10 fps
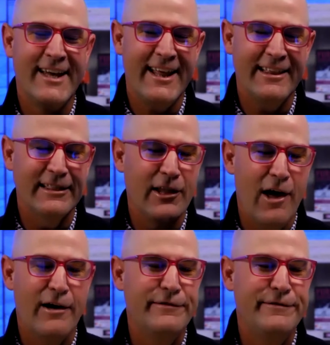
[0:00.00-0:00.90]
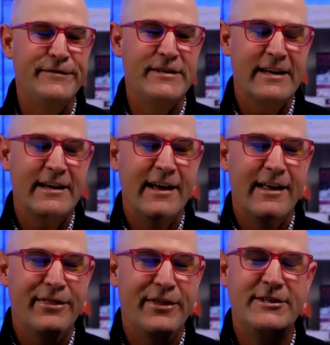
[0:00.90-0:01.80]
loves
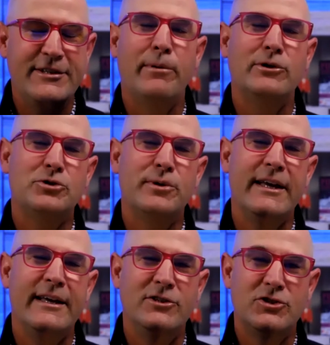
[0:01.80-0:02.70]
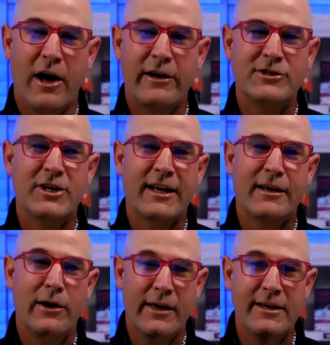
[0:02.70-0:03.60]
the DoubleTree chocolate chip
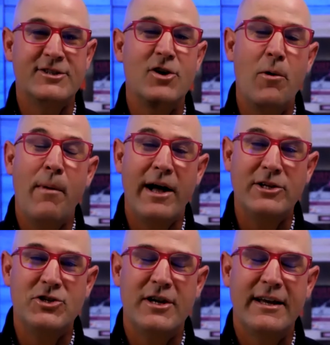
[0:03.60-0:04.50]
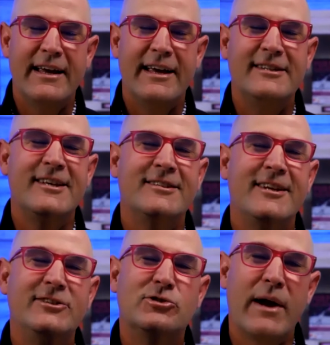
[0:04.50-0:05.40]
cookies so much. He says he
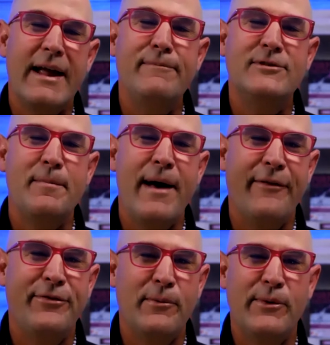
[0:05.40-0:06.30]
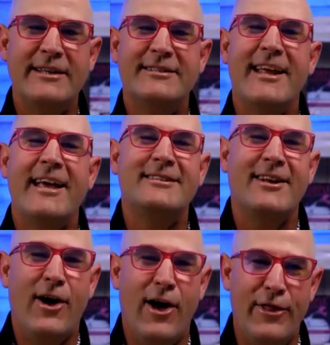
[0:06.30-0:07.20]
dreams about them when he stays at
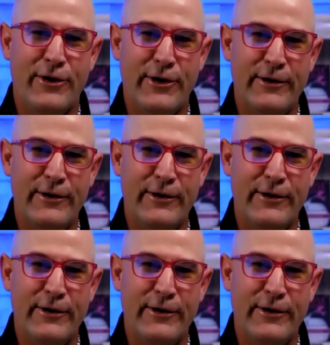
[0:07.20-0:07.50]
other